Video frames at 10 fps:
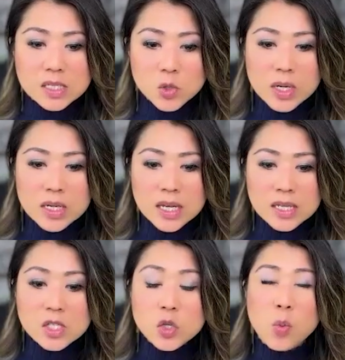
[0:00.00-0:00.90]
in
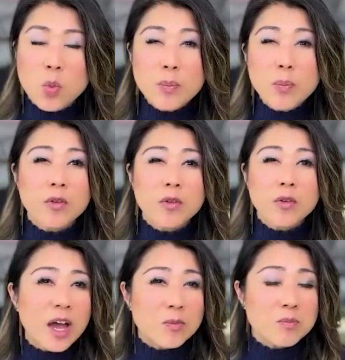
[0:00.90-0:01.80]
2019 to
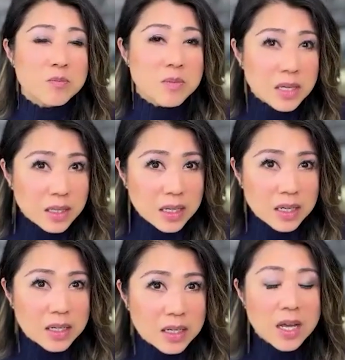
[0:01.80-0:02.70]
1.5
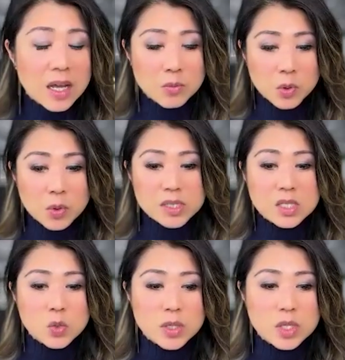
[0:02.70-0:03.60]
million employees
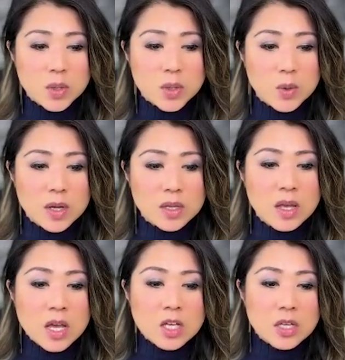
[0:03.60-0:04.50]
in 2021.
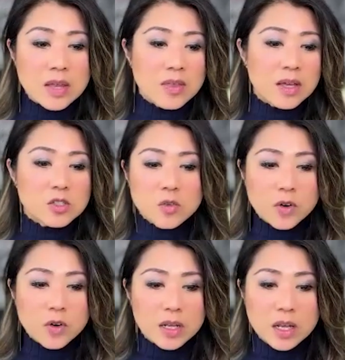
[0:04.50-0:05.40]
And then so
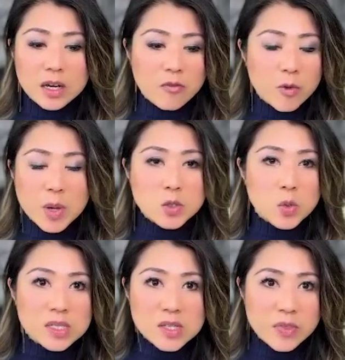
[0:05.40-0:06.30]
far they laid off about
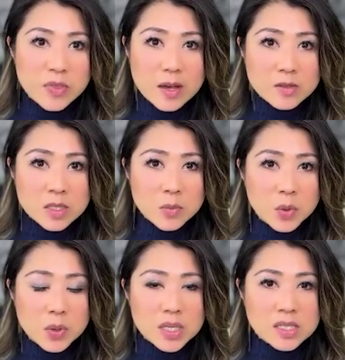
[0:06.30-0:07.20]
27,000
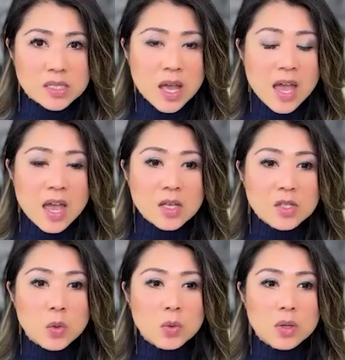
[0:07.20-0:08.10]
employees.
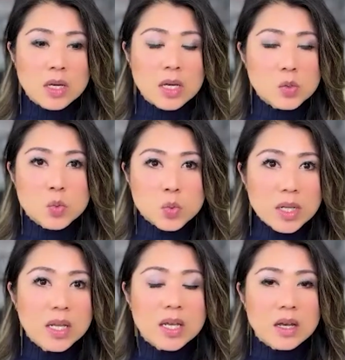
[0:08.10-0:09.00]
So it's
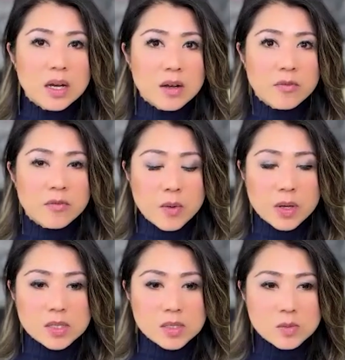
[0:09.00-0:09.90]
really a
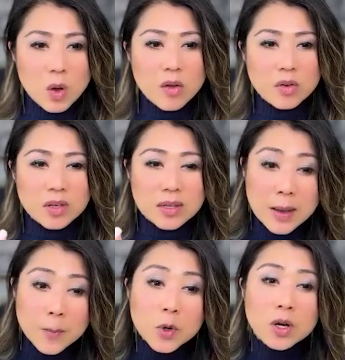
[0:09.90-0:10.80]
very small
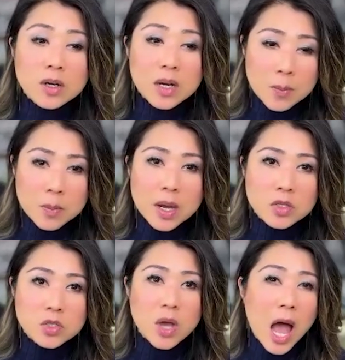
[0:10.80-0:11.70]
number
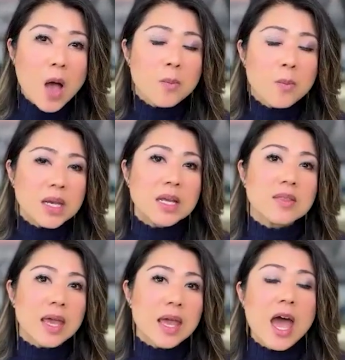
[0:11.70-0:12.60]
compared to how many
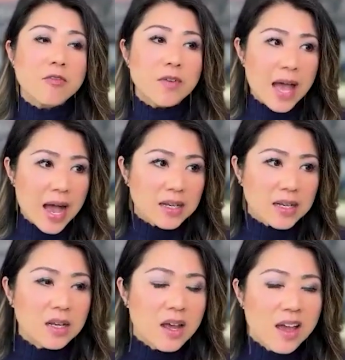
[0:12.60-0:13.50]
they have
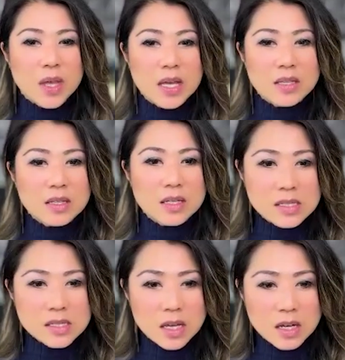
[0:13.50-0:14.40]
added. And
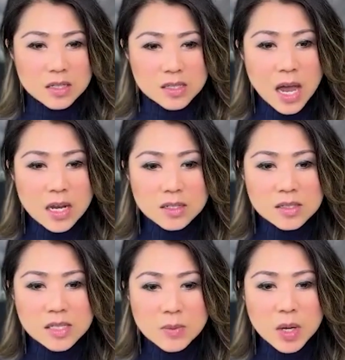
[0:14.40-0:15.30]
it's kind of
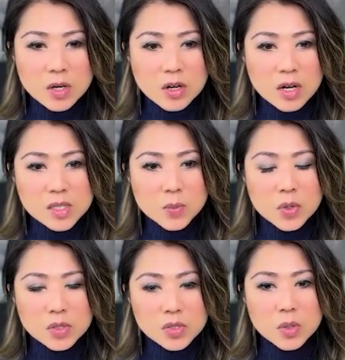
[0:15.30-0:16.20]
the same across the
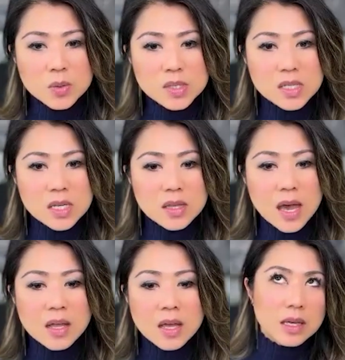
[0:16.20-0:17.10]
board. So you'll see
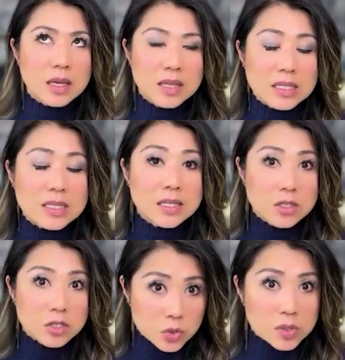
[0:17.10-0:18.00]
that they did
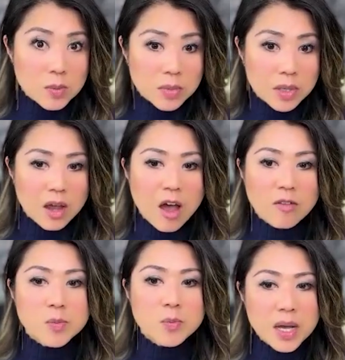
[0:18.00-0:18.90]
do some
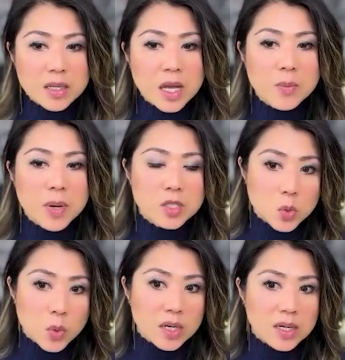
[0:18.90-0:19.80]
layoffs, but compared to
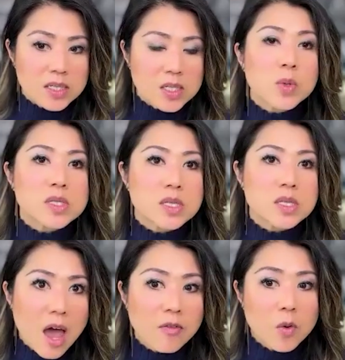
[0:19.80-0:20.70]
2019, we still
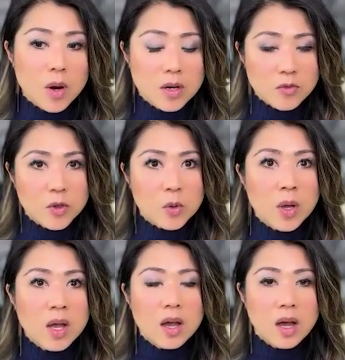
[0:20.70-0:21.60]
have quite a few
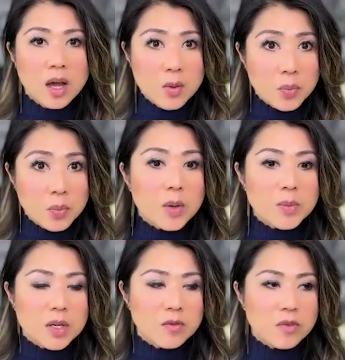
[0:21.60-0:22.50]

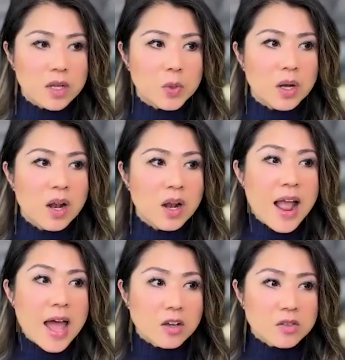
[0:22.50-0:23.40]
employment available.
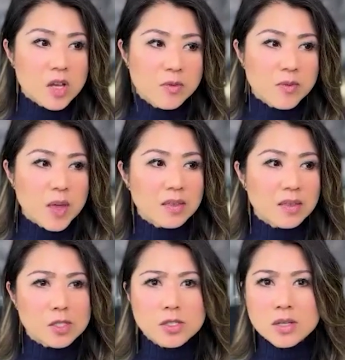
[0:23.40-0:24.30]
And on top of that,
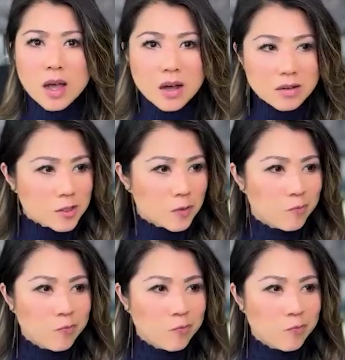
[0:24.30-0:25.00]
the stocks,